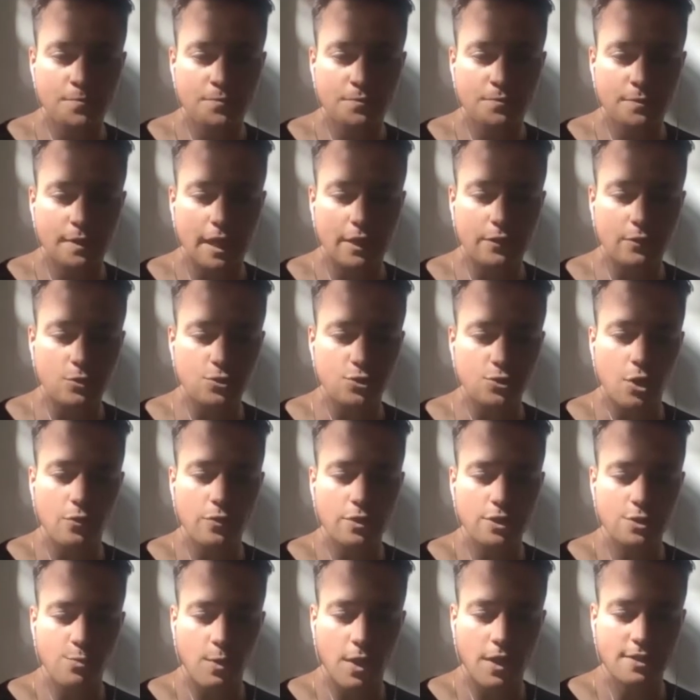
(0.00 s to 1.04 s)
And there's all
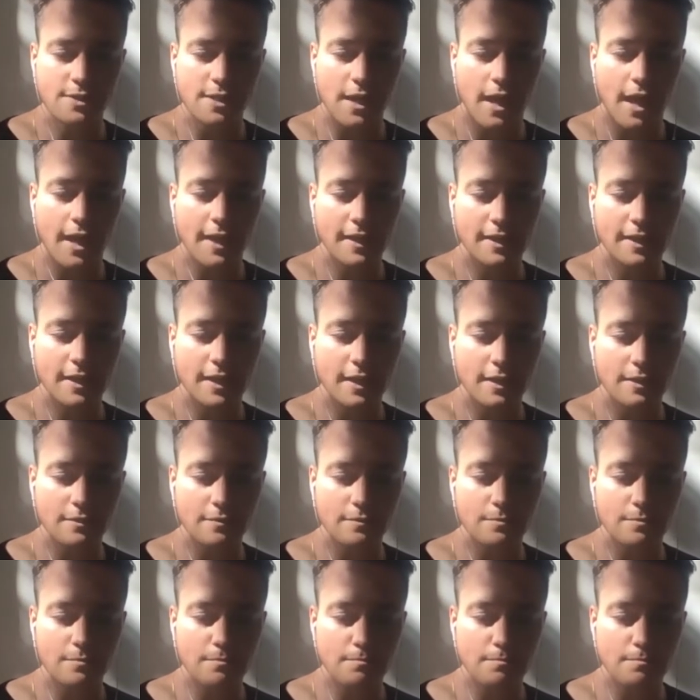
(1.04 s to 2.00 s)
these ways I can